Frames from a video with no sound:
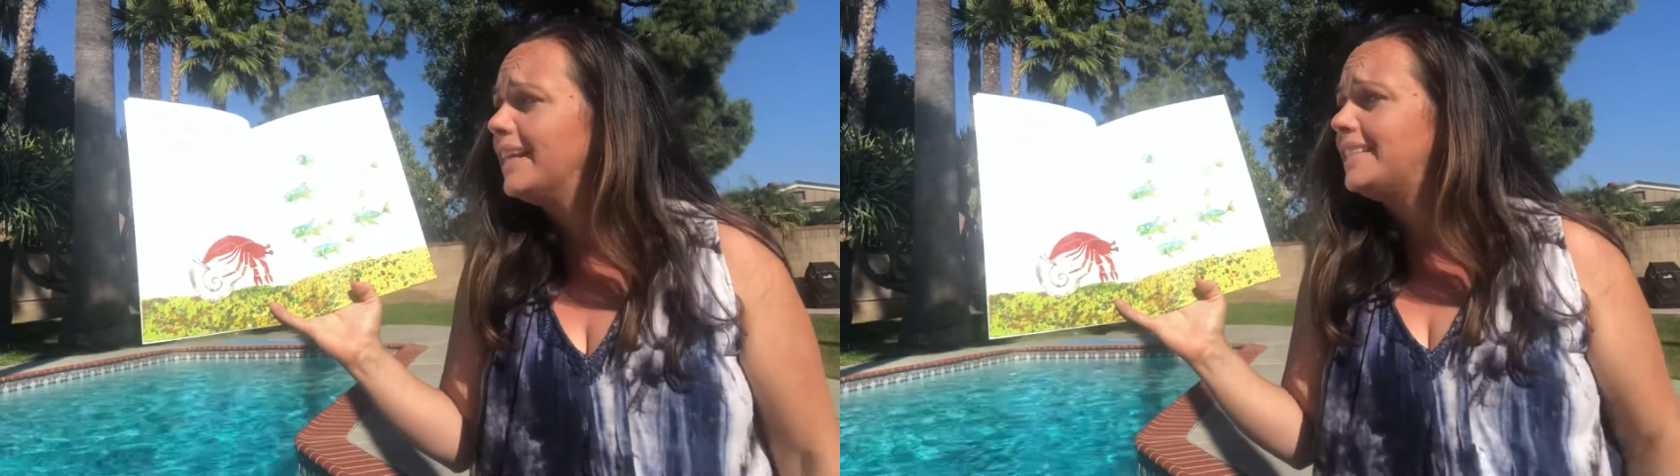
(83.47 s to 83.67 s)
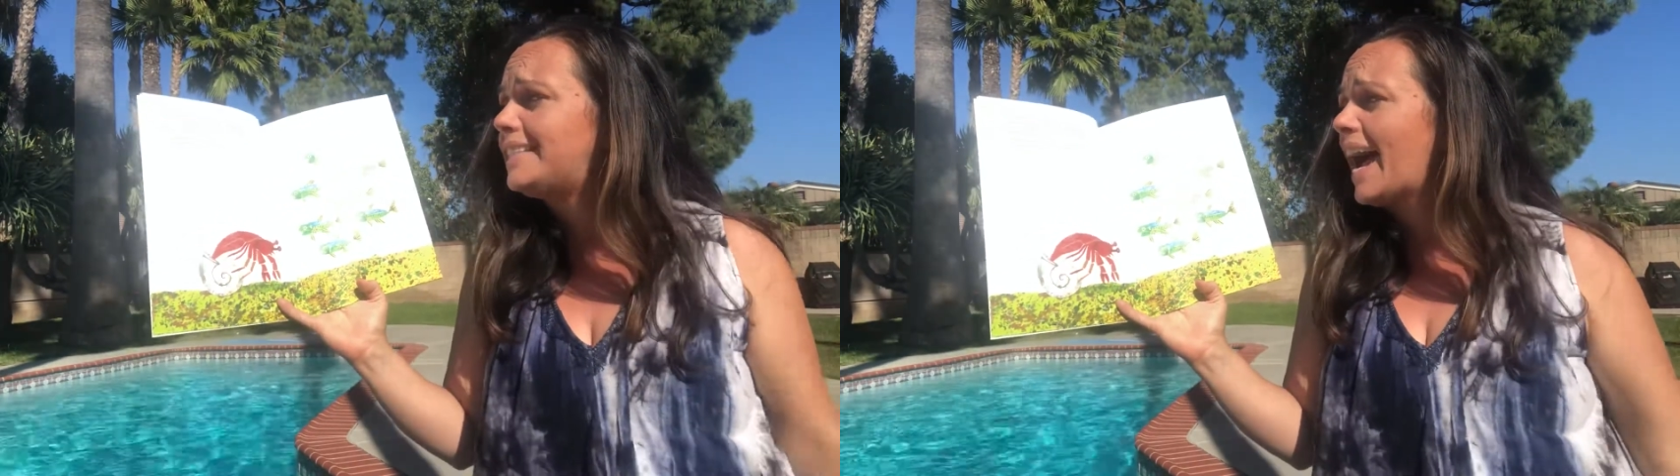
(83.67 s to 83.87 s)
and
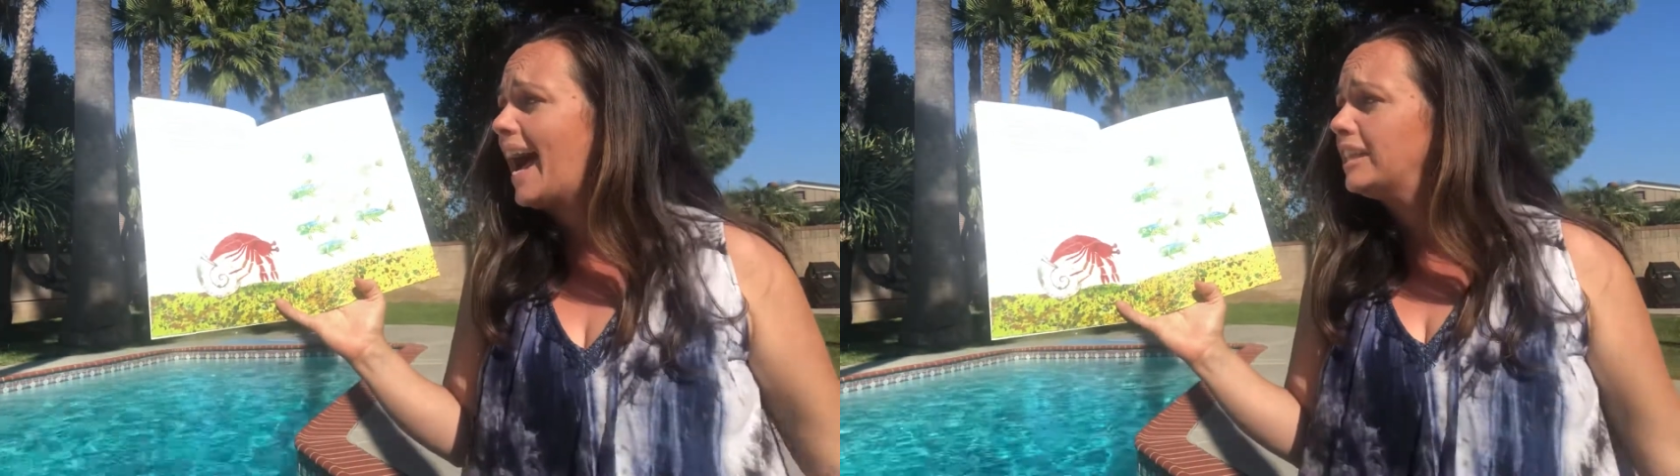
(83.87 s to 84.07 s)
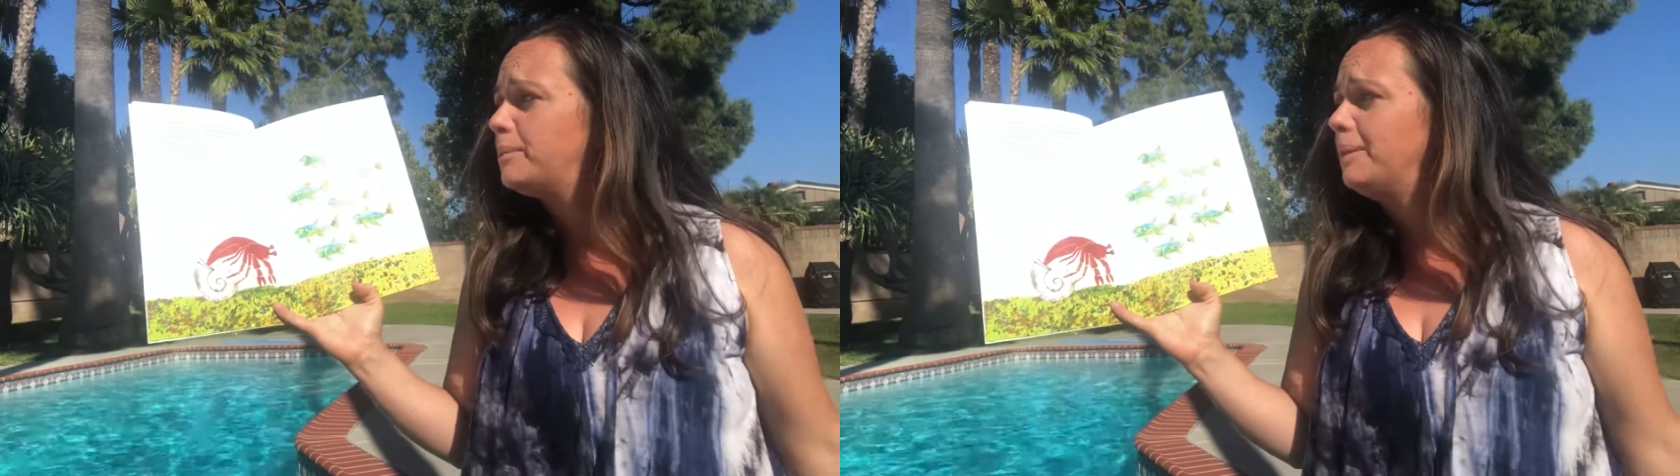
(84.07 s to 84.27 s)

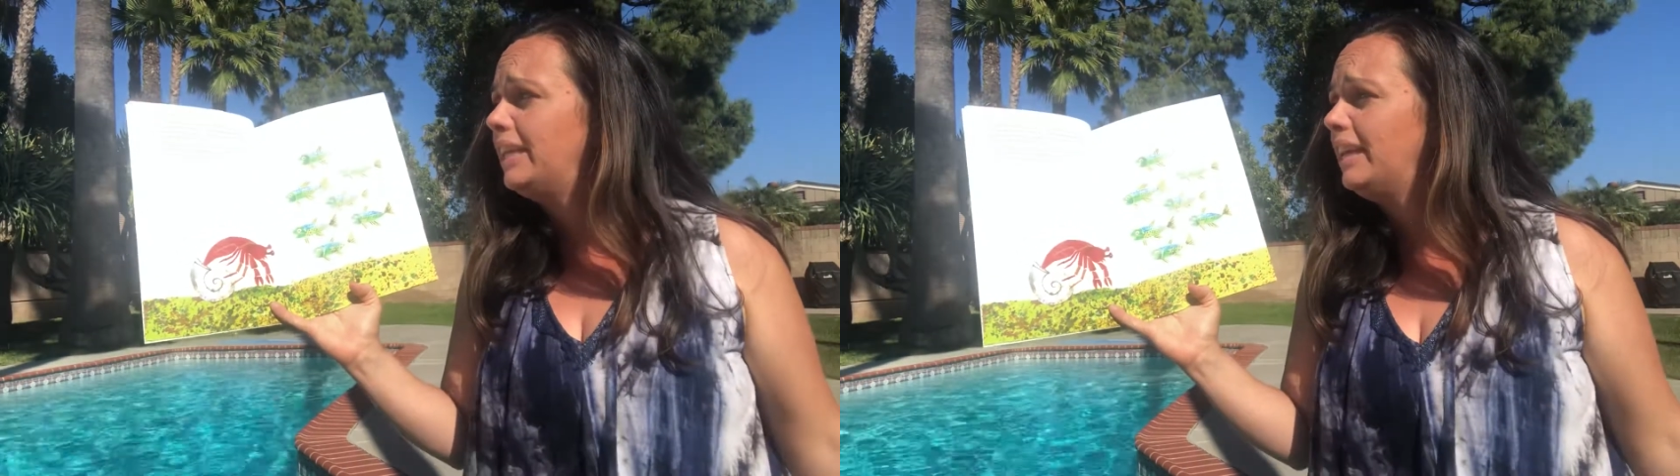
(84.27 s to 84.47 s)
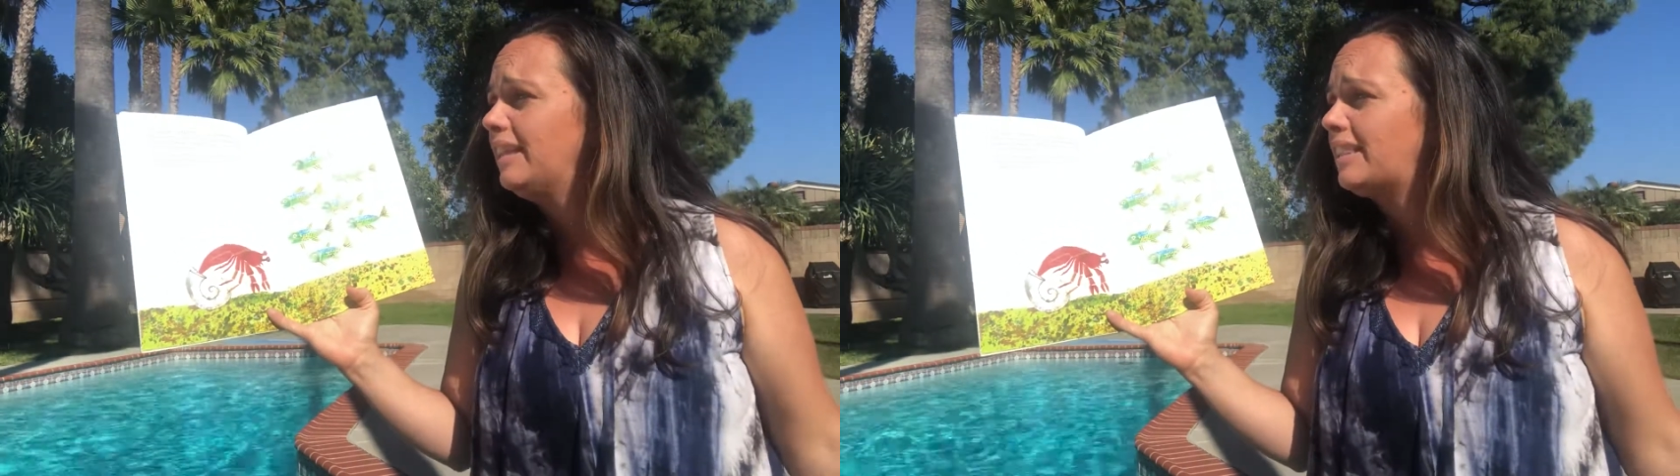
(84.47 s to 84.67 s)
attacks me,
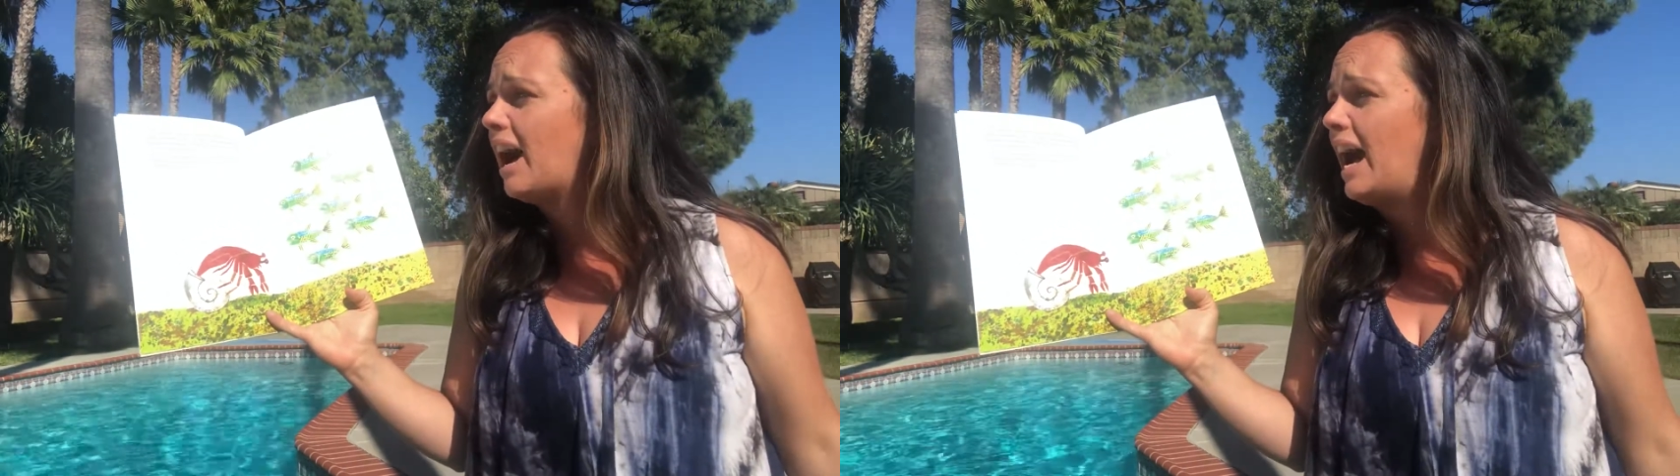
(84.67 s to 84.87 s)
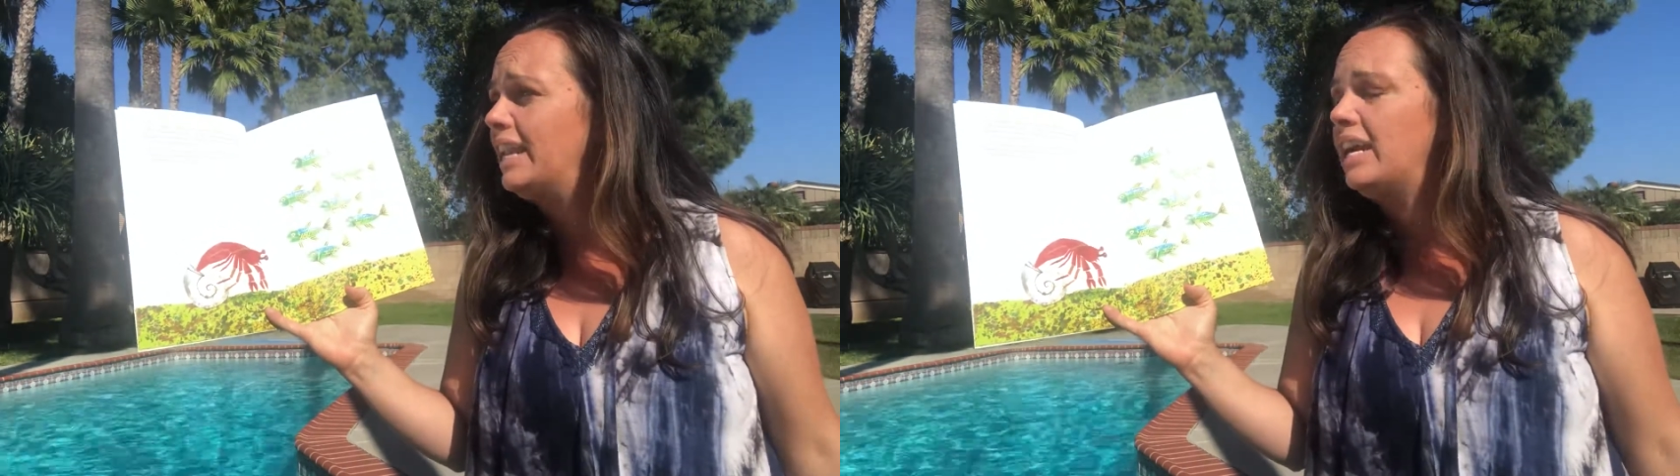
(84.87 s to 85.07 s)
he
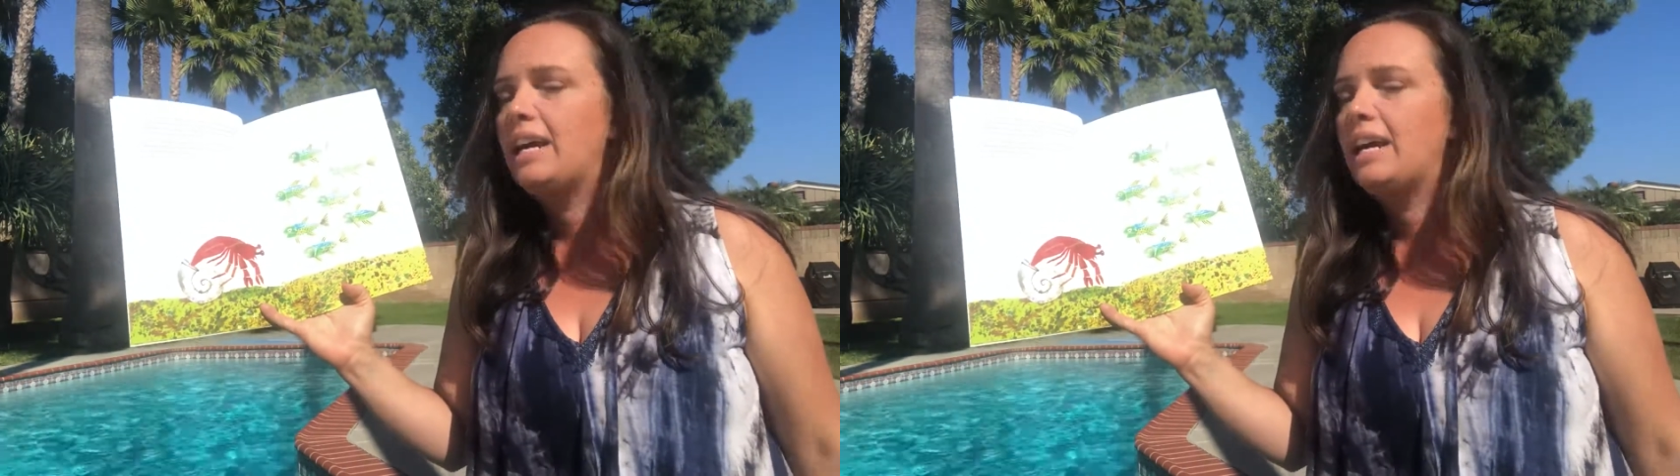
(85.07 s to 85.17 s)
thought.